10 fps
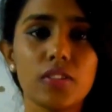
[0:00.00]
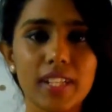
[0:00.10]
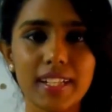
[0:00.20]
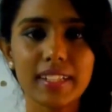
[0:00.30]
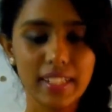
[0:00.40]

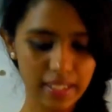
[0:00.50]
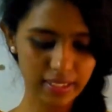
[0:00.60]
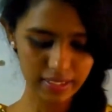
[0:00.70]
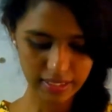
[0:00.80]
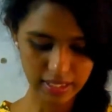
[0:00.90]
Well,
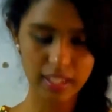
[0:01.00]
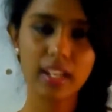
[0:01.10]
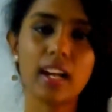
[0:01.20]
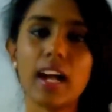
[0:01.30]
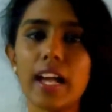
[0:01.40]

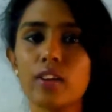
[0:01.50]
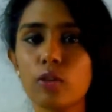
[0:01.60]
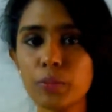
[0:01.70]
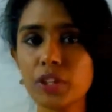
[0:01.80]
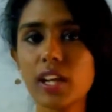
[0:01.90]
I
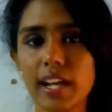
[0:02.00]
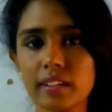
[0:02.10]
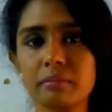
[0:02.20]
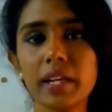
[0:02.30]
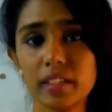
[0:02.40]
hope you
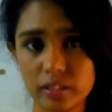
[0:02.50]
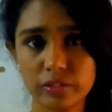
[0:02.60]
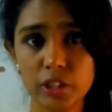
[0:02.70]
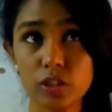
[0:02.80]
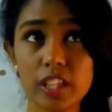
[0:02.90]
liked my
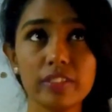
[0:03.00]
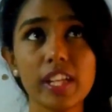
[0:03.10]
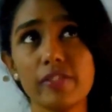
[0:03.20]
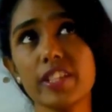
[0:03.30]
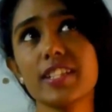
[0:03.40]
review
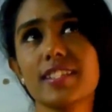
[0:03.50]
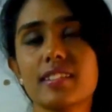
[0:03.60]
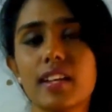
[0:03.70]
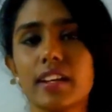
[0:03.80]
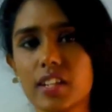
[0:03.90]
even if it's
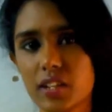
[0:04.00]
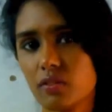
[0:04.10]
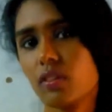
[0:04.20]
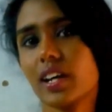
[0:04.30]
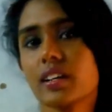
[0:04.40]
negative
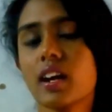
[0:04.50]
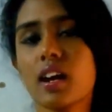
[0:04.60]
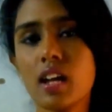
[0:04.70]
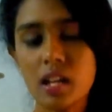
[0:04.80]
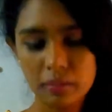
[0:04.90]
one.
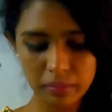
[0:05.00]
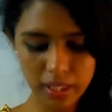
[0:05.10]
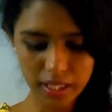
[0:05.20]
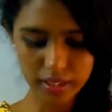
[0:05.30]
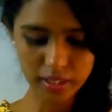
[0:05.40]

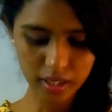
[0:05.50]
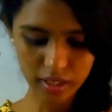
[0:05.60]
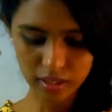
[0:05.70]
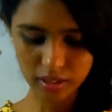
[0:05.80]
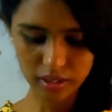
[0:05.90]
But
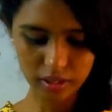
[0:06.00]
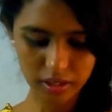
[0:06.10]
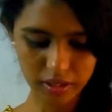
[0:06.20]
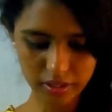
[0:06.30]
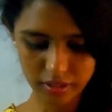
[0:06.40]

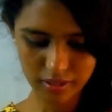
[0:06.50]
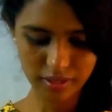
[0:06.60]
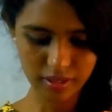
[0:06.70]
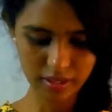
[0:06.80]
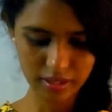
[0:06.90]
uh,
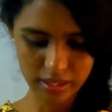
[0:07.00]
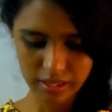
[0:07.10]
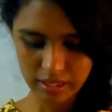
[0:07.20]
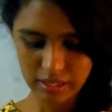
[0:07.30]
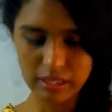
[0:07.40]

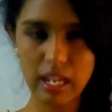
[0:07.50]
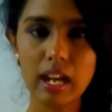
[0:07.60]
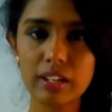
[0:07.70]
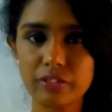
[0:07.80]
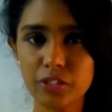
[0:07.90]

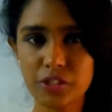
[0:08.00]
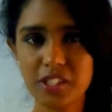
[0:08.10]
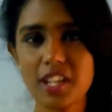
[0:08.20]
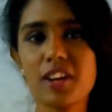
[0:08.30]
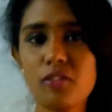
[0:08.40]
yeah, if you
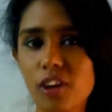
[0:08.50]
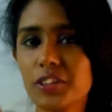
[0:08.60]
still